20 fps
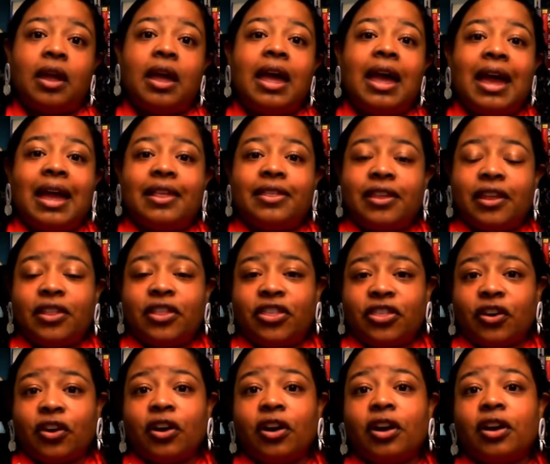And then
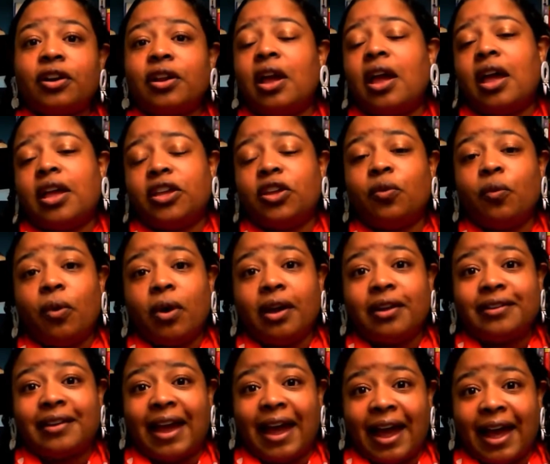third, you want
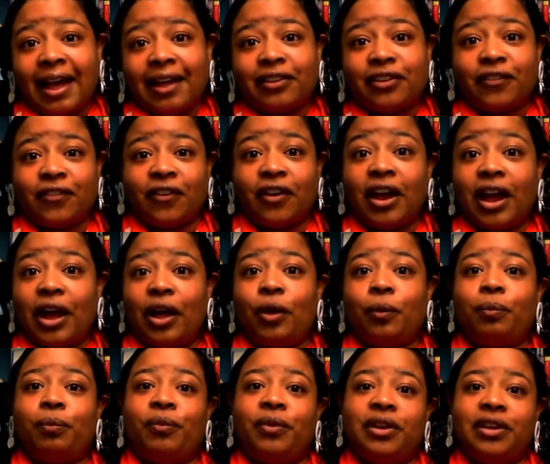to ask for
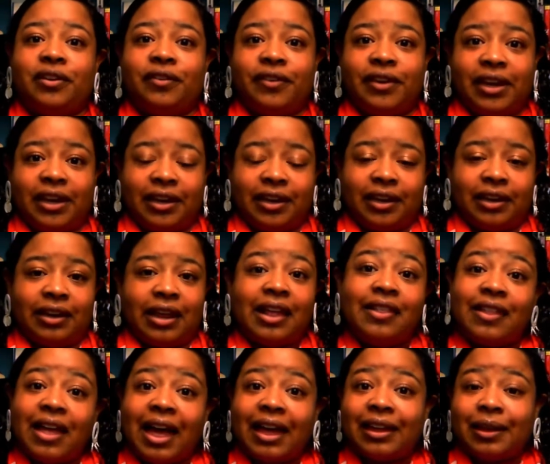help when you need it. And
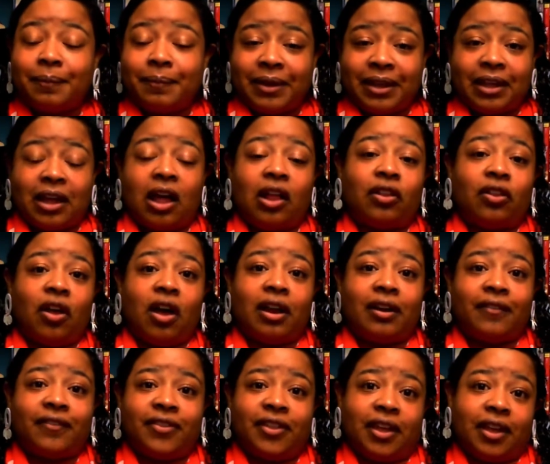that can be a lot
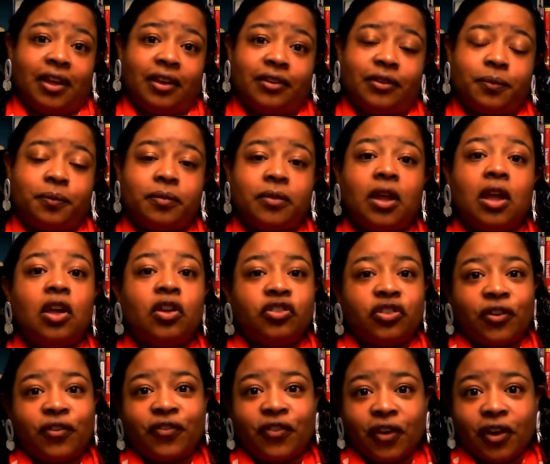of things.
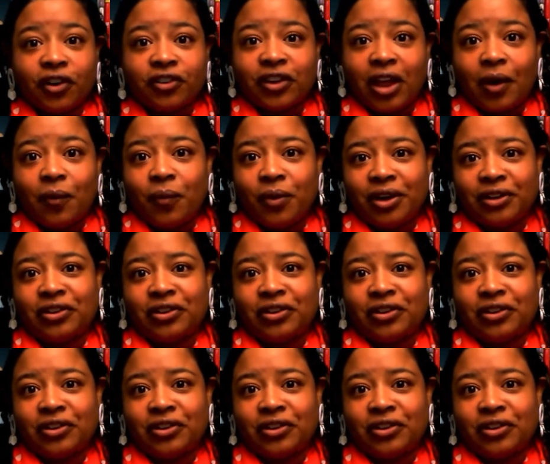So first, I want to